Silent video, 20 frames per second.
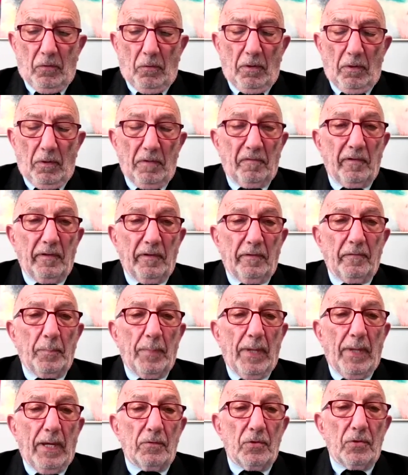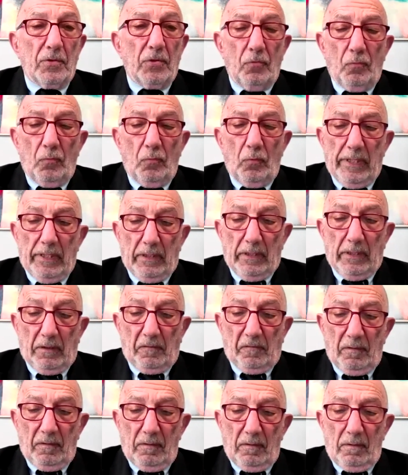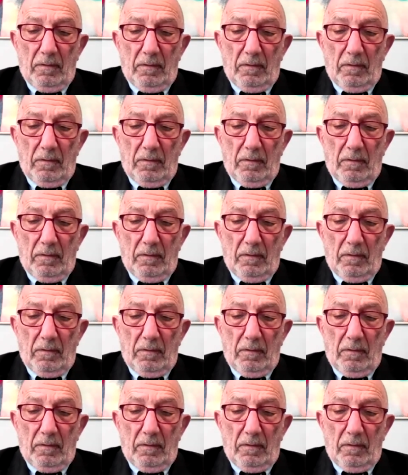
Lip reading: course of about 2 weeks,